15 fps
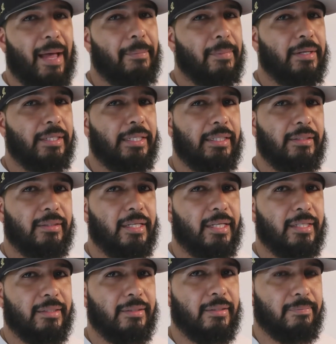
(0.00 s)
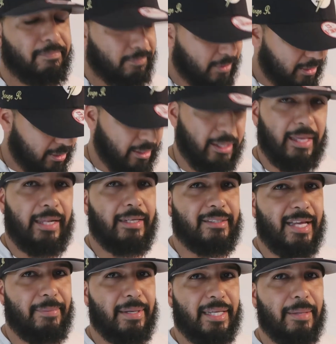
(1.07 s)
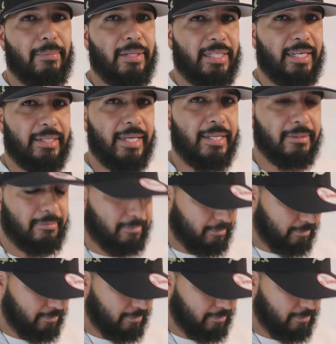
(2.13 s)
my money anytime I get money again